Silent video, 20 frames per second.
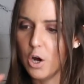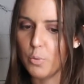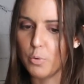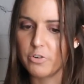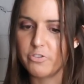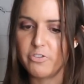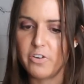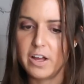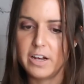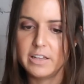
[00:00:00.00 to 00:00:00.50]
We're
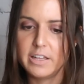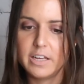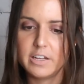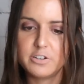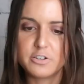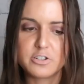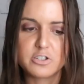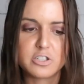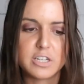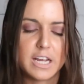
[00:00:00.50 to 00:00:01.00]
finally
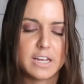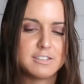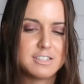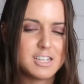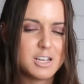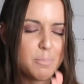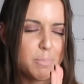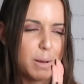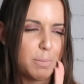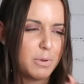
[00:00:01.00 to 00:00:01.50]

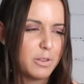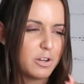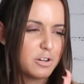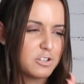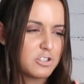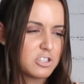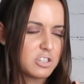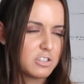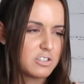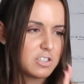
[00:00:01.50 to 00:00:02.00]
understanding. Maybe
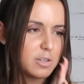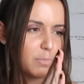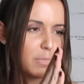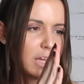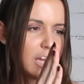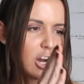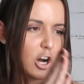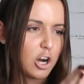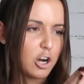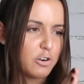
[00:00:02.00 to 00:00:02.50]
there's still some
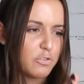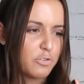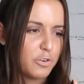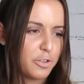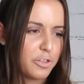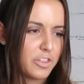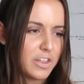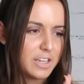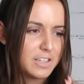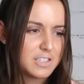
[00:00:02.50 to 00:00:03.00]
hurtful
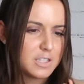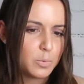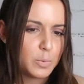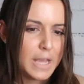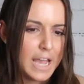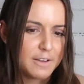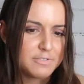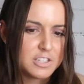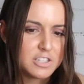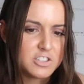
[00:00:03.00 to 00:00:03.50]
things that we
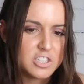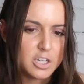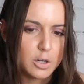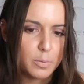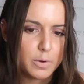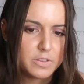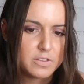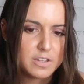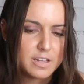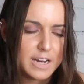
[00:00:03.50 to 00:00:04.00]
have to deal
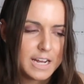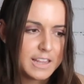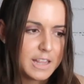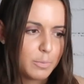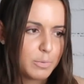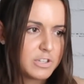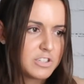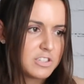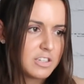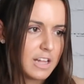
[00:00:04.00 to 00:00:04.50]
with today
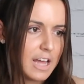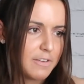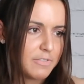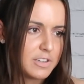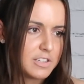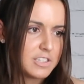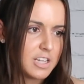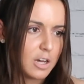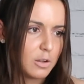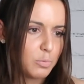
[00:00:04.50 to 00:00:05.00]
that we still
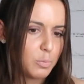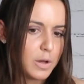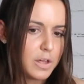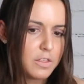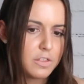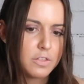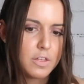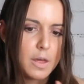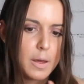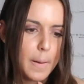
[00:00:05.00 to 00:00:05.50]
haven't dealt
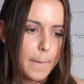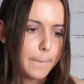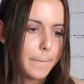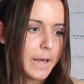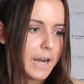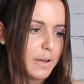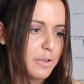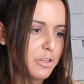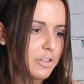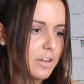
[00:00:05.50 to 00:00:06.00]
with,
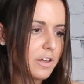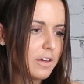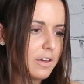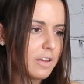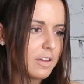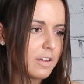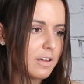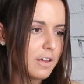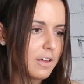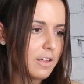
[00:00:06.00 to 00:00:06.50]
but I
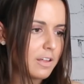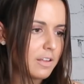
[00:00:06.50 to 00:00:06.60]
think